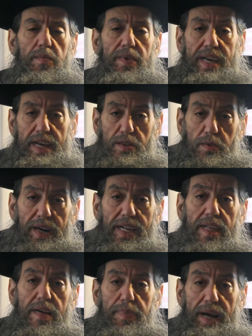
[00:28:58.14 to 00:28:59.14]
We can't do
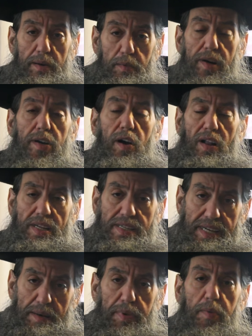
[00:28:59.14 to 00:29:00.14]
anything about it. We're in
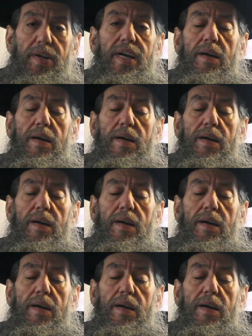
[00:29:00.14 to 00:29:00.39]
Golis, yeah, but when